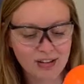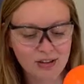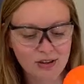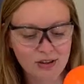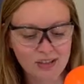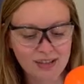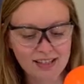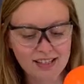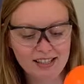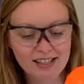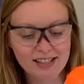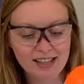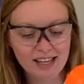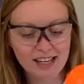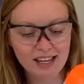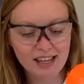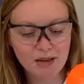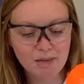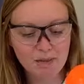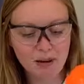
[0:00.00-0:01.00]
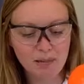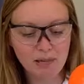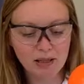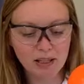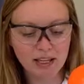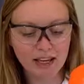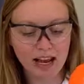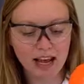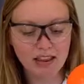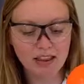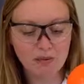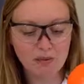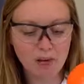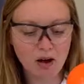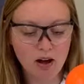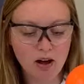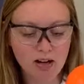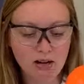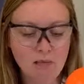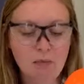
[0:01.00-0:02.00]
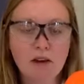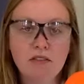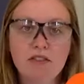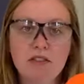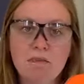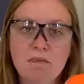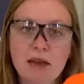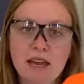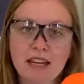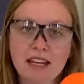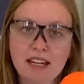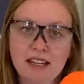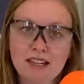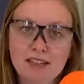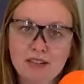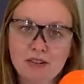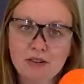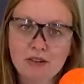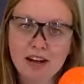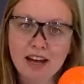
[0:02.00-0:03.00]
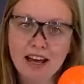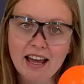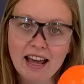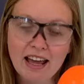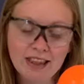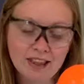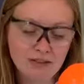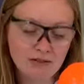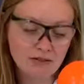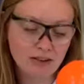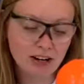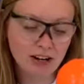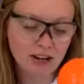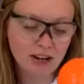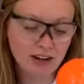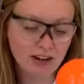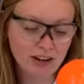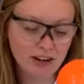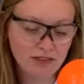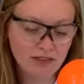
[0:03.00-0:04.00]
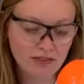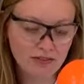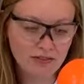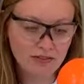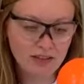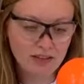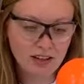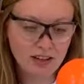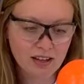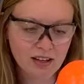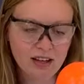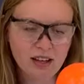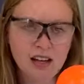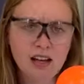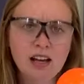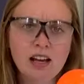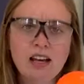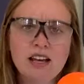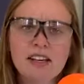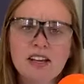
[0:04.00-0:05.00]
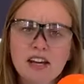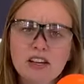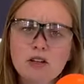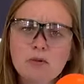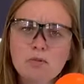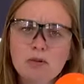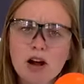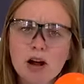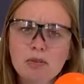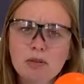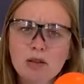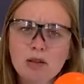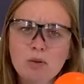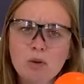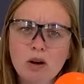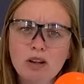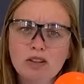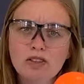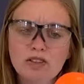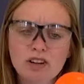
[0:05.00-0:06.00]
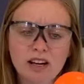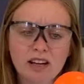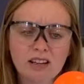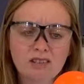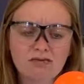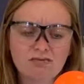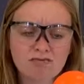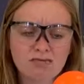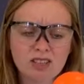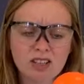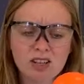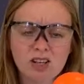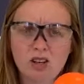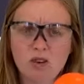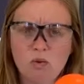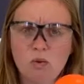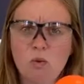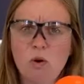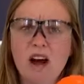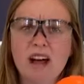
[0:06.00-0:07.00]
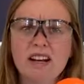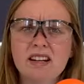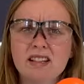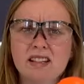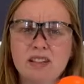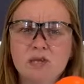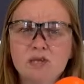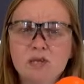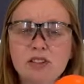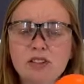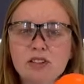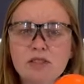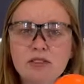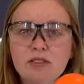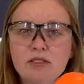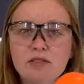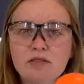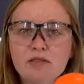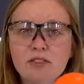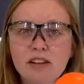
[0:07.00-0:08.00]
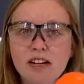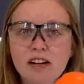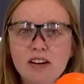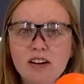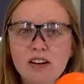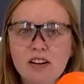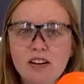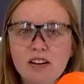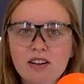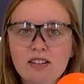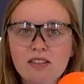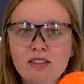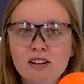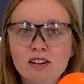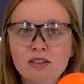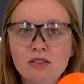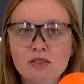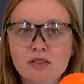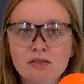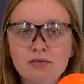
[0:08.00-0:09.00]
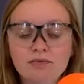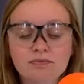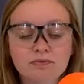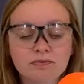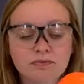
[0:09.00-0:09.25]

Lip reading: You can see the bubbling at the bottom of the baking soda and the vinegar. Now you're probably wondering, why does the balloon inflate all on its own?